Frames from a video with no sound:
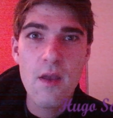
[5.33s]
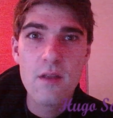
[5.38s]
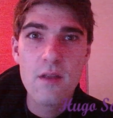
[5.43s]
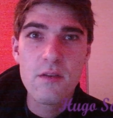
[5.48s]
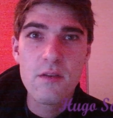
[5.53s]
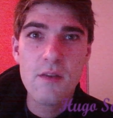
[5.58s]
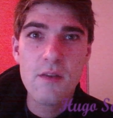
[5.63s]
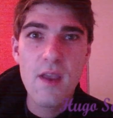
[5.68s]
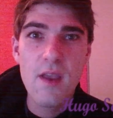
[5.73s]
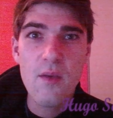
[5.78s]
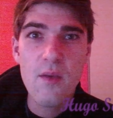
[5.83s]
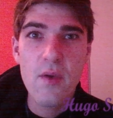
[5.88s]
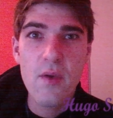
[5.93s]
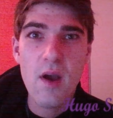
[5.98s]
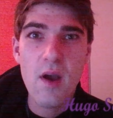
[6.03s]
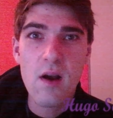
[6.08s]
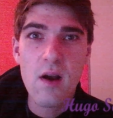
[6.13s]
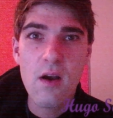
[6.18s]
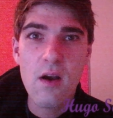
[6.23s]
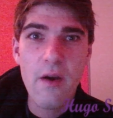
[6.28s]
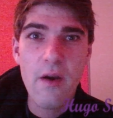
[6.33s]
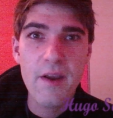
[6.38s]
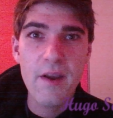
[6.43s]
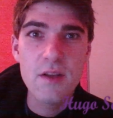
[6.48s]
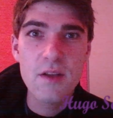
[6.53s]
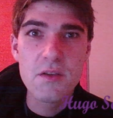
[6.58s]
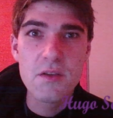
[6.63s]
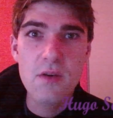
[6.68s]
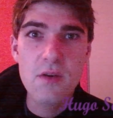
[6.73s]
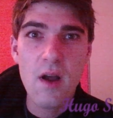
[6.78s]
Today we are
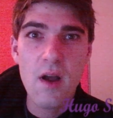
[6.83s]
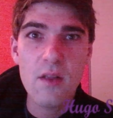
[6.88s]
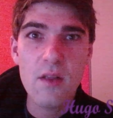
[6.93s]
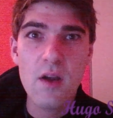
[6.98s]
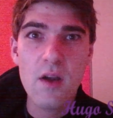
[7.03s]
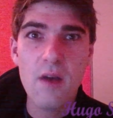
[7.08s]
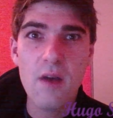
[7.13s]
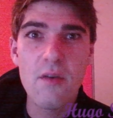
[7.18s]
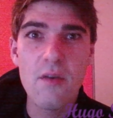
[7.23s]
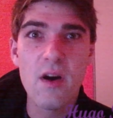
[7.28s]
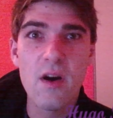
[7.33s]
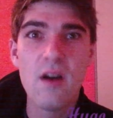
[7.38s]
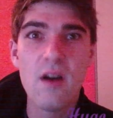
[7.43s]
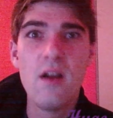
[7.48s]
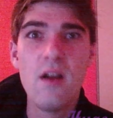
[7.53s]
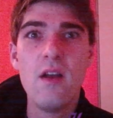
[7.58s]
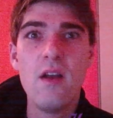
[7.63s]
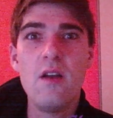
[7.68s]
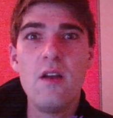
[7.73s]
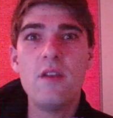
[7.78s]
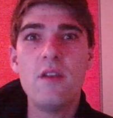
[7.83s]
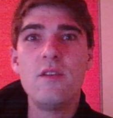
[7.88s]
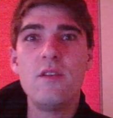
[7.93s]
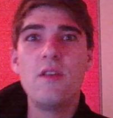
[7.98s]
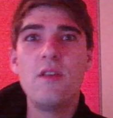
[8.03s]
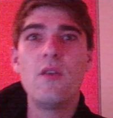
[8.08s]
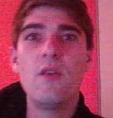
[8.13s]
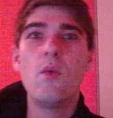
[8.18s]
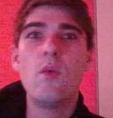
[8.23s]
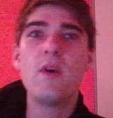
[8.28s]
going to uncover
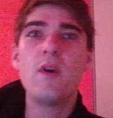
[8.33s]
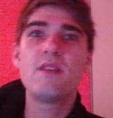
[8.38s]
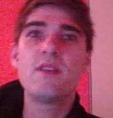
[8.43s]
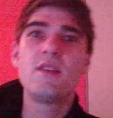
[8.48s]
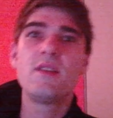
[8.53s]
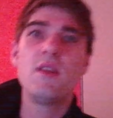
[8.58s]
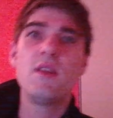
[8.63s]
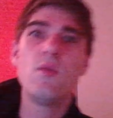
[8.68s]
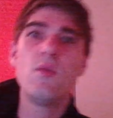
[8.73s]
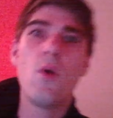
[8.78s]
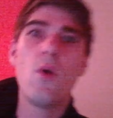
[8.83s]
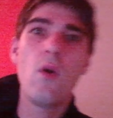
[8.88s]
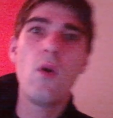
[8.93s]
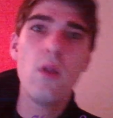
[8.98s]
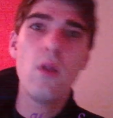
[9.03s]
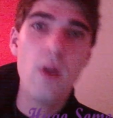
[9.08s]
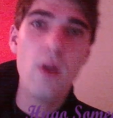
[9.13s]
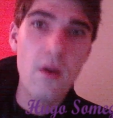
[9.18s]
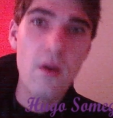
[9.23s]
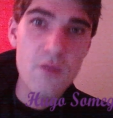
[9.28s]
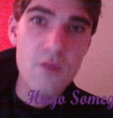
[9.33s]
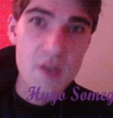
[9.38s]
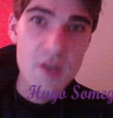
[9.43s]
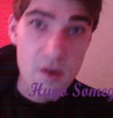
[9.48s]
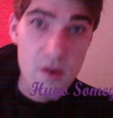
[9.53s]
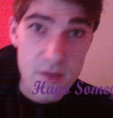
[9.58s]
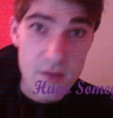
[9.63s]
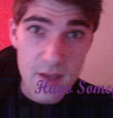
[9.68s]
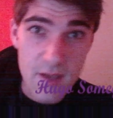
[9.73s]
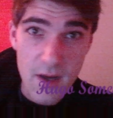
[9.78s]
the Western Wall of
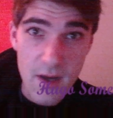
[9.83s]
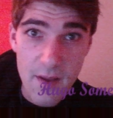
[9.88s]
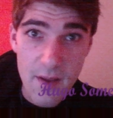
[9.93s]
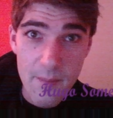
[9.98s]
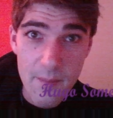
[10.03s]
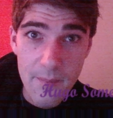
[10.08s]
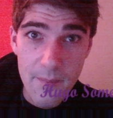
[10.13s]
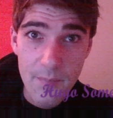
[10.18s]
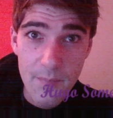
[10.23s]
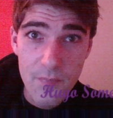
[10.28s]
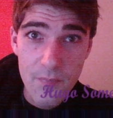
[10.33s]
Jerusalem